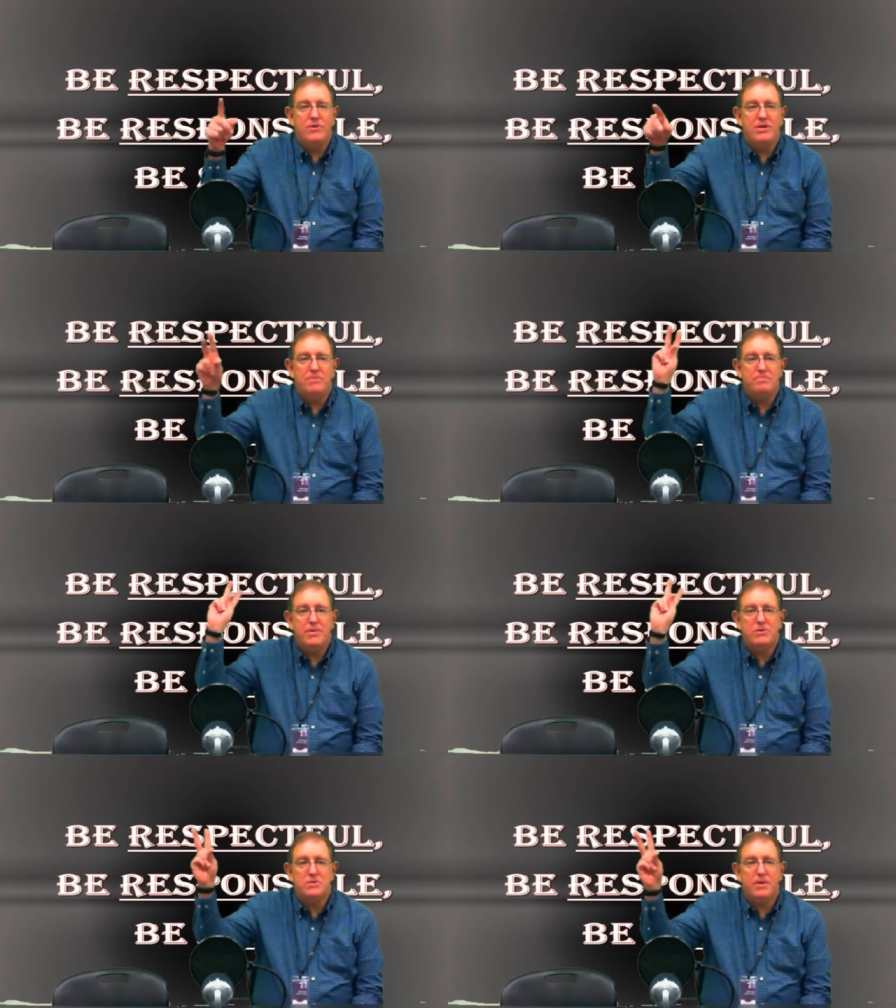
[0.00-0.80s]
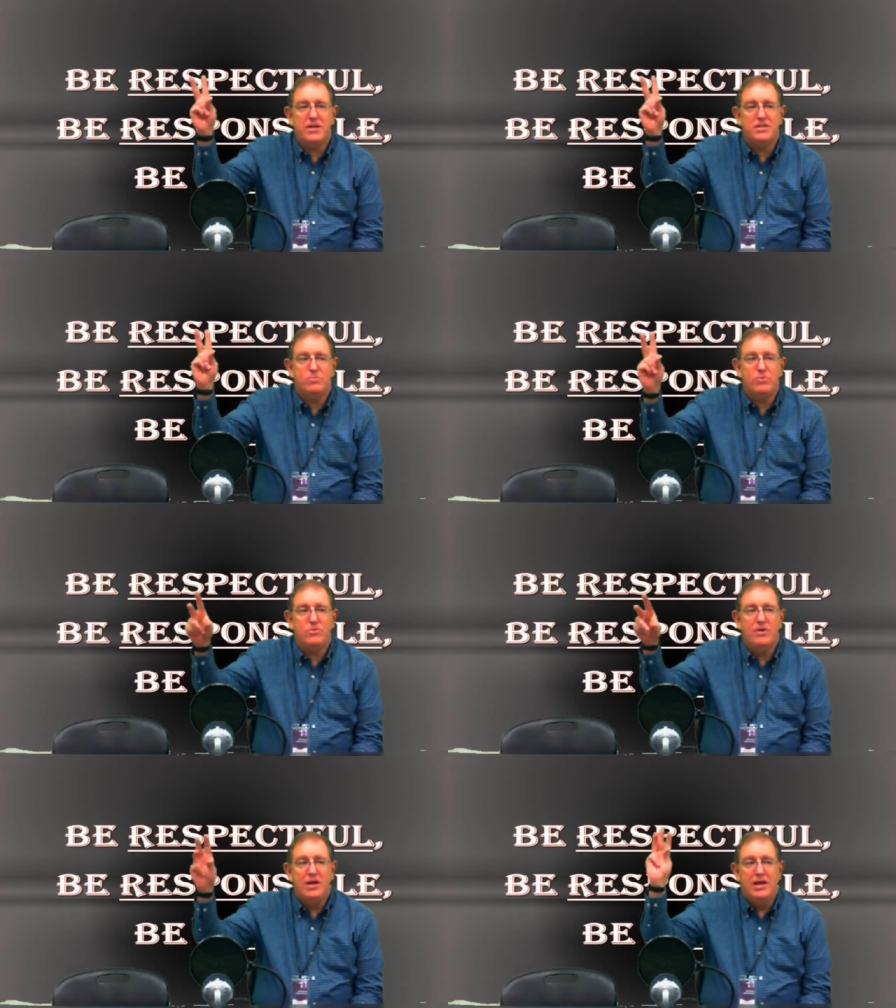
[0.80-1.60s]
respectful, be
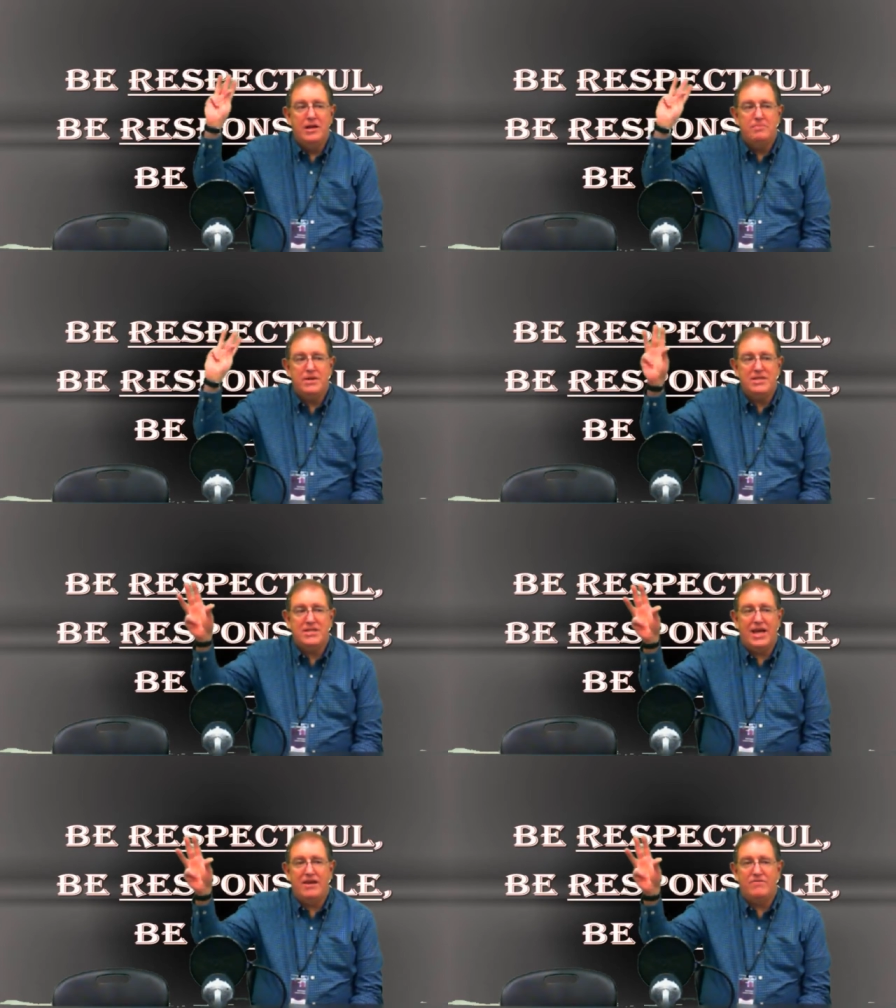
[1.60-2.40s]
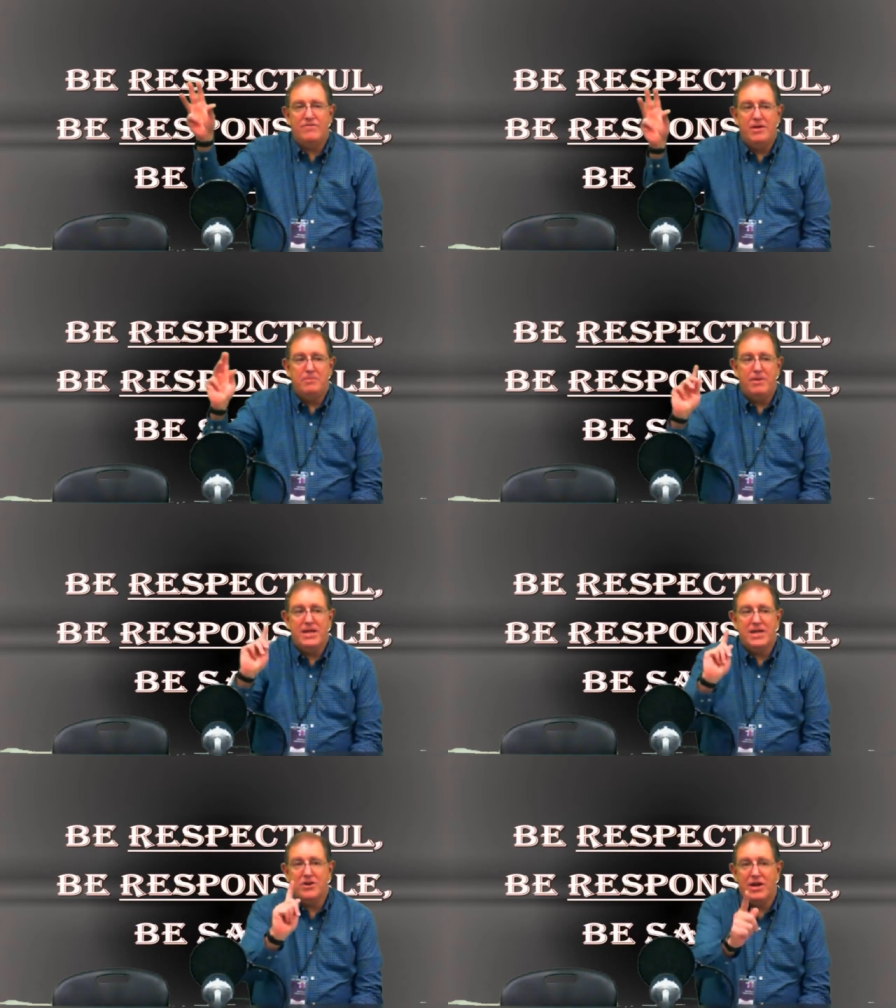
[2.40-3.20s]
responsible, be
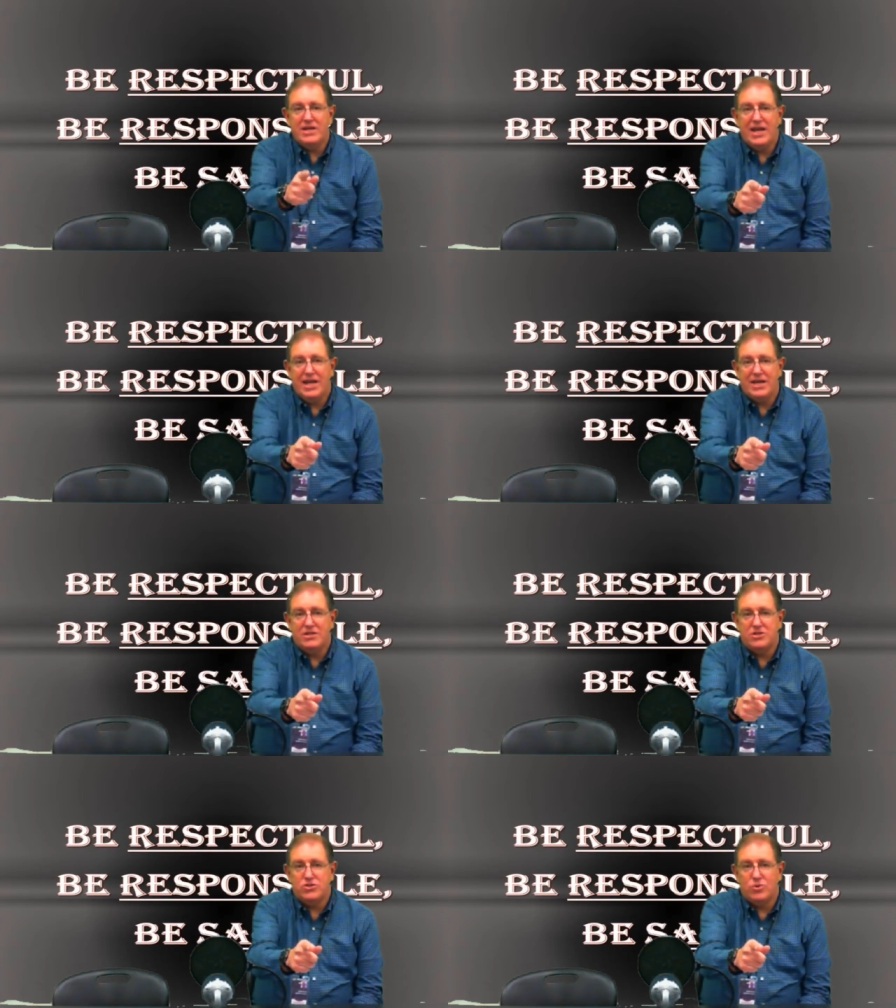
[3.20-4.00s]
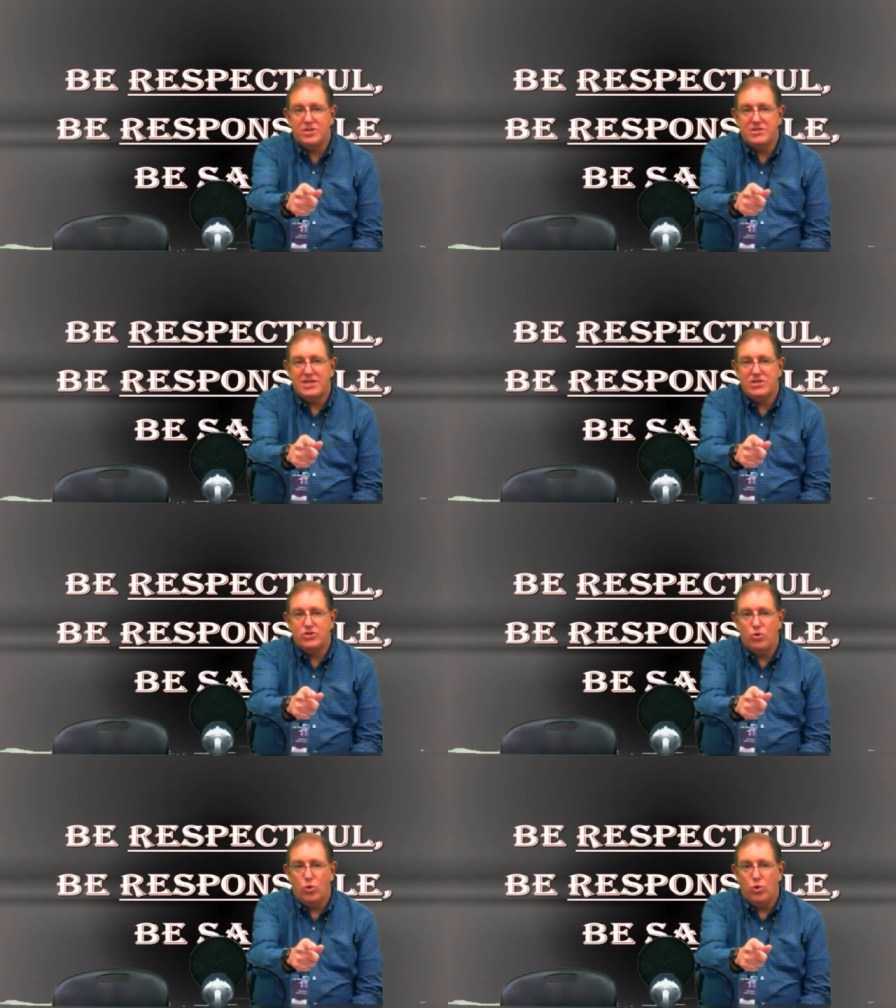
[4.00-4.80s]
safe. Make it a great day. The
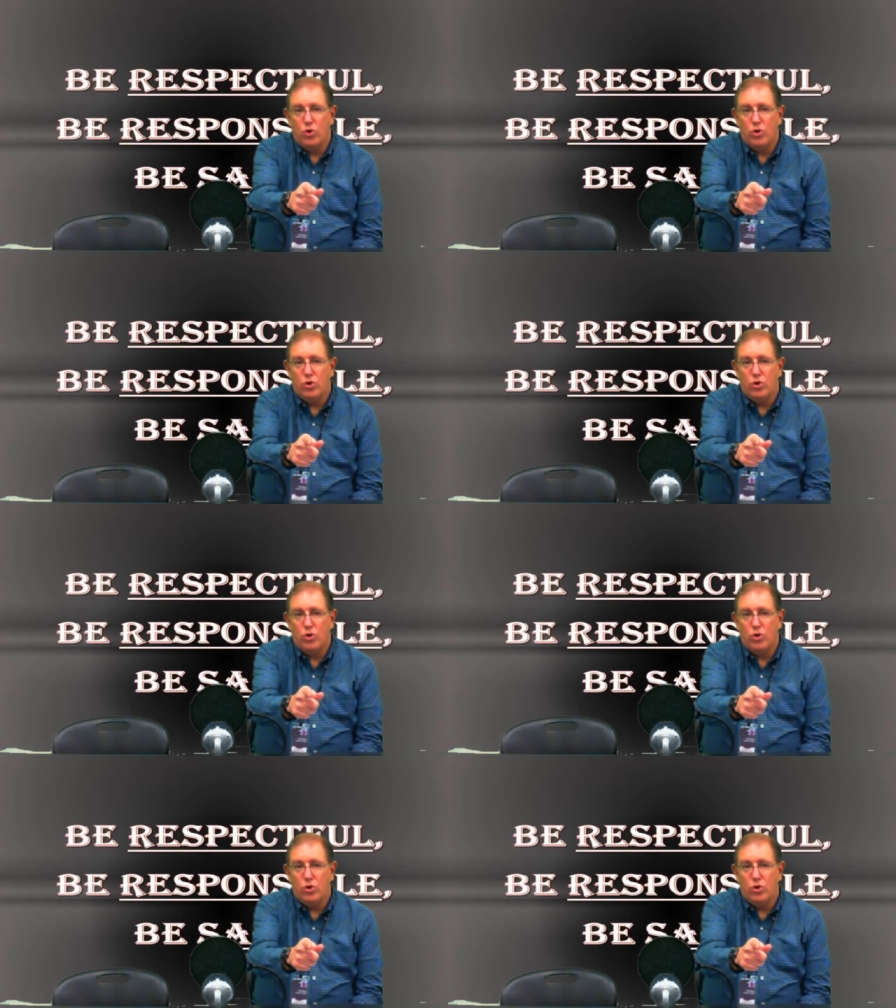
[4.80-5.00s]
choice